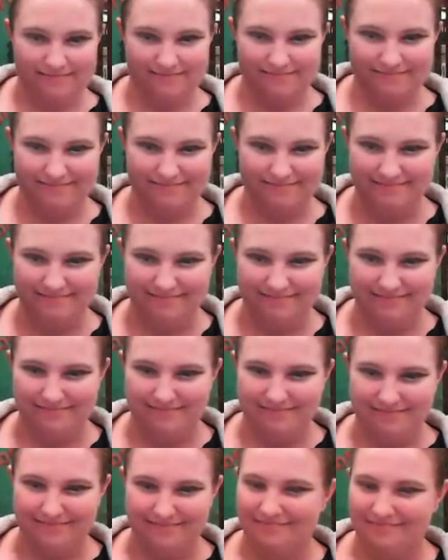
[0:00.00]

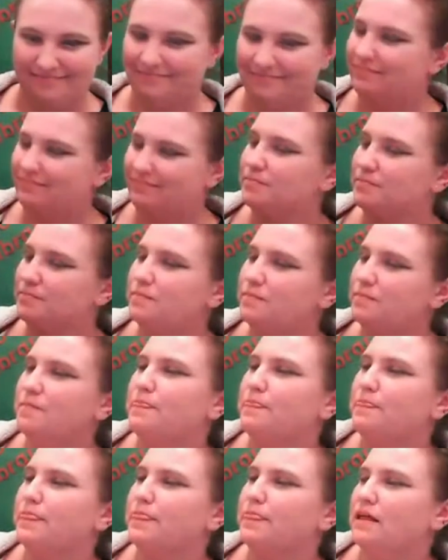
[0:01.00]

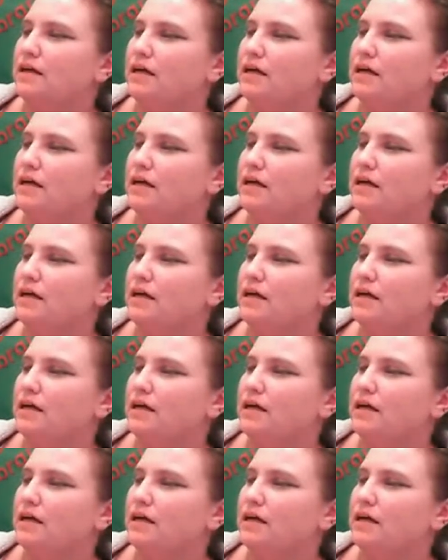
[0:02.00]
Nothing is said.